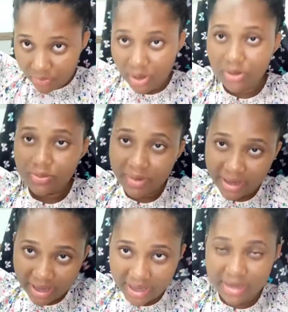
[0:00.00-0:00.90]
around my
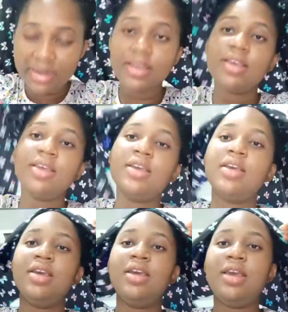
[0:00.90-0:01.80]
head
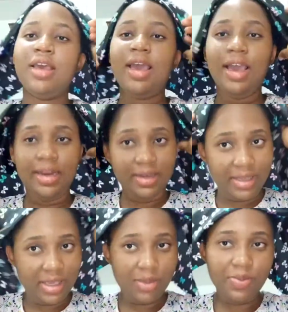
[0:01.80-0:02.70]
and
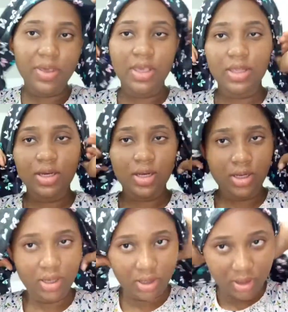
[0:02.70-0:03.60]
keep it
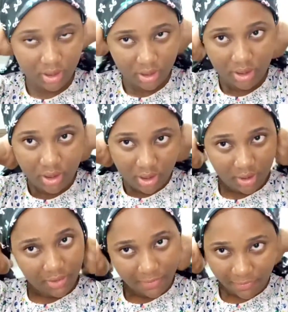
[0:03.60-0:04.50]

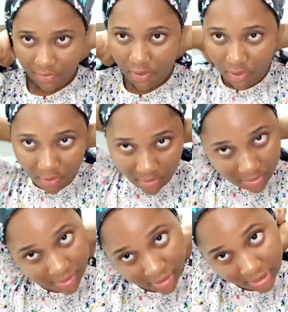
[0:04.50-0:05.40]
for
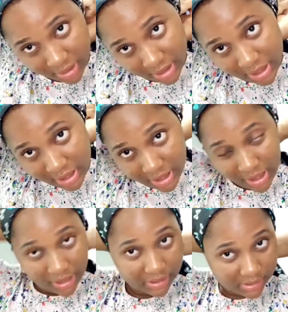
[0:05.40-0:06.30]

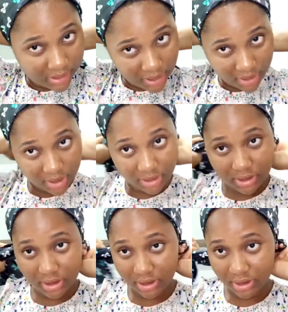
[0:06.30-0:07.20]
a second.